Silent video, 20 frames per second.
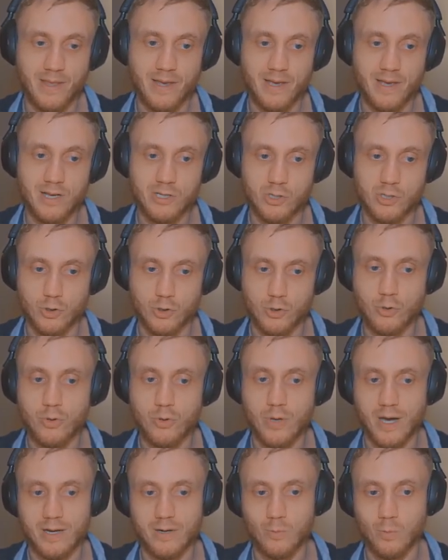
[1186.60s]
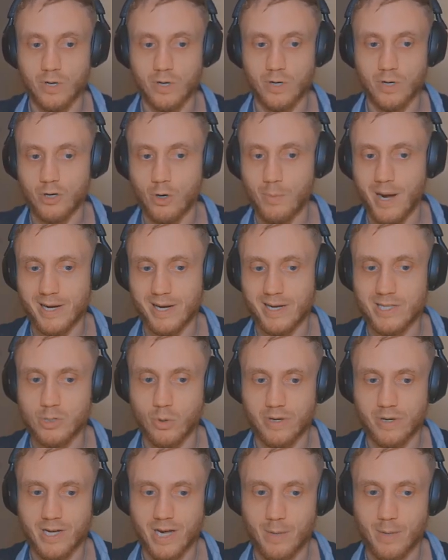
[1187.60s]
So to do that, we're going to go back to
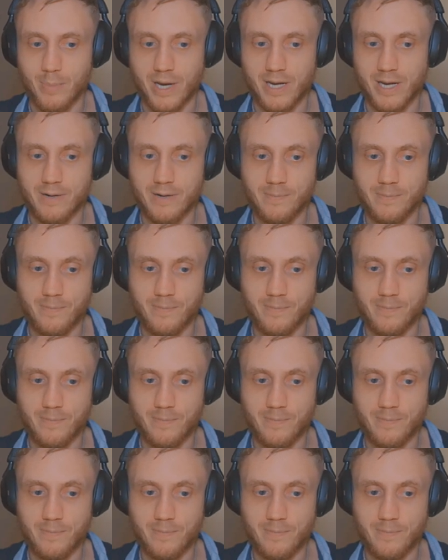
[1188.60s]
our campaign.